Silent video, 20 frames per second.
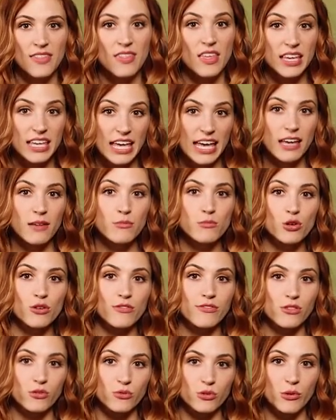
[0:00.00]
They can't
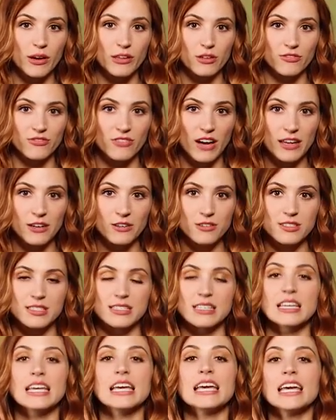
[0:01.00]
move through other
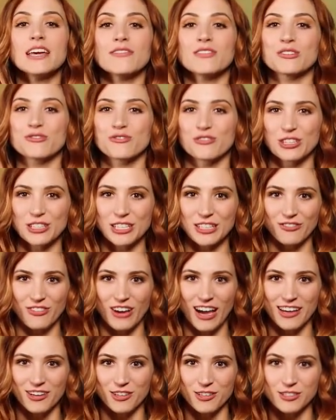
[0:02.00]
fighters, even friendly
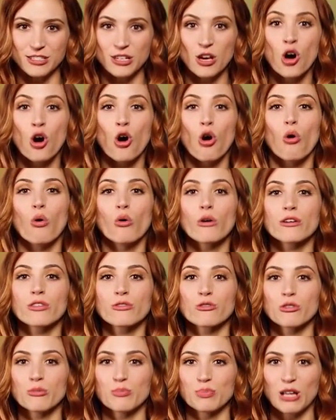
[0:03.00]
fighters, or
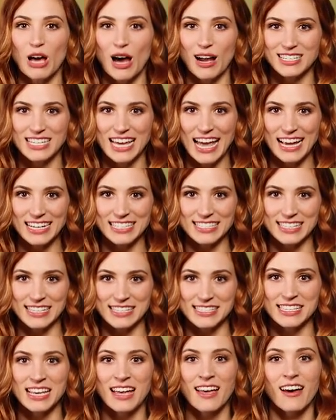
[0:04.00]
through blocked
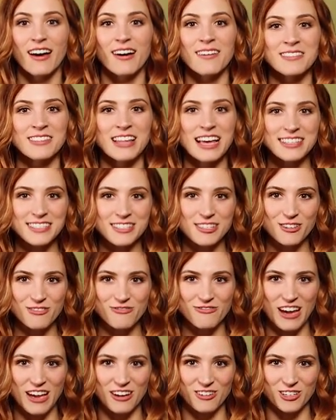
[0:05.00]
hexes unless their
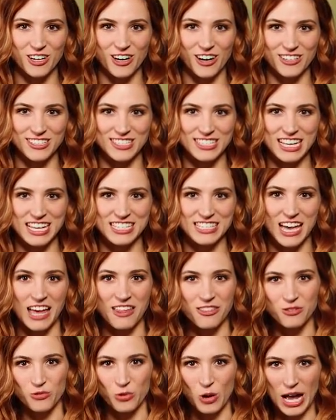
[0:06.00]
fighter card says
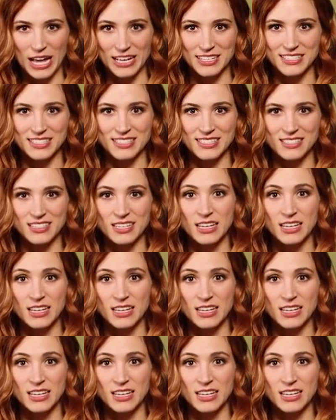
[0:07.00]
otherwise.